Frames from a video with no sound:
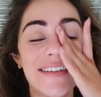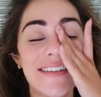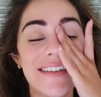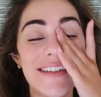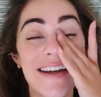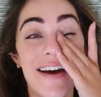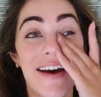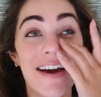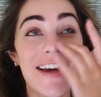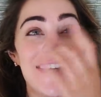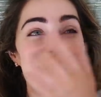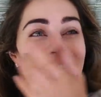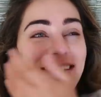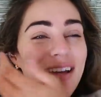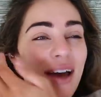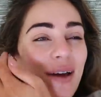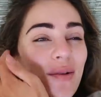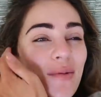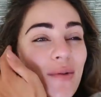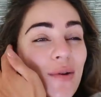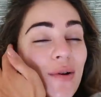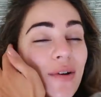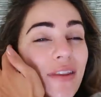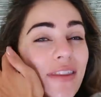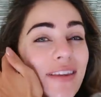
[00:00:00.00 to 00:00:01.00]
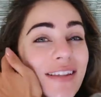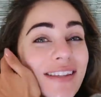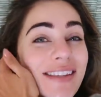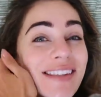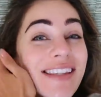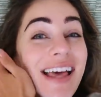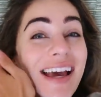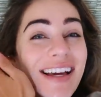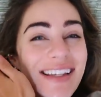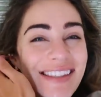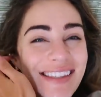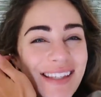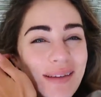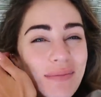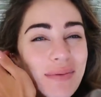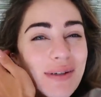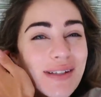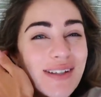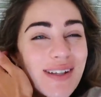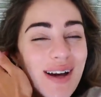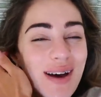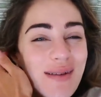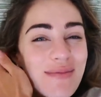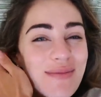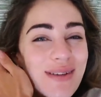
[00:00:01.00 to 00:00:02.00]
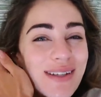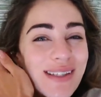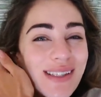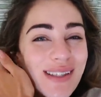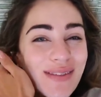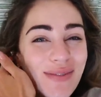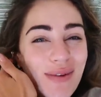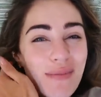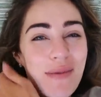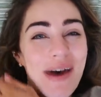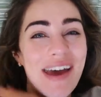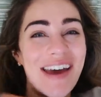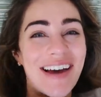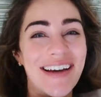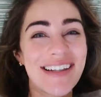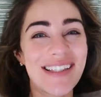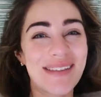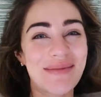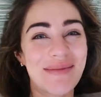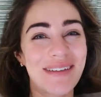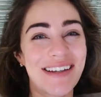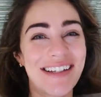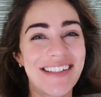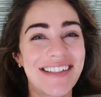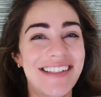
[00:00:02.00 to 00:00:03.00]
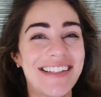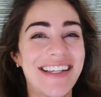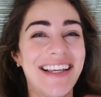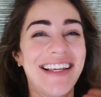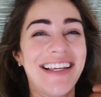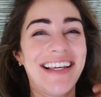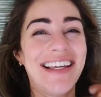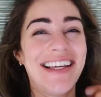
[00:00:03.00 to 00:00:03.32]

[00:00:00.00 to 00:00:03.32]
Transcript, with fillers: night, I wore the sexy pajamas for my husband.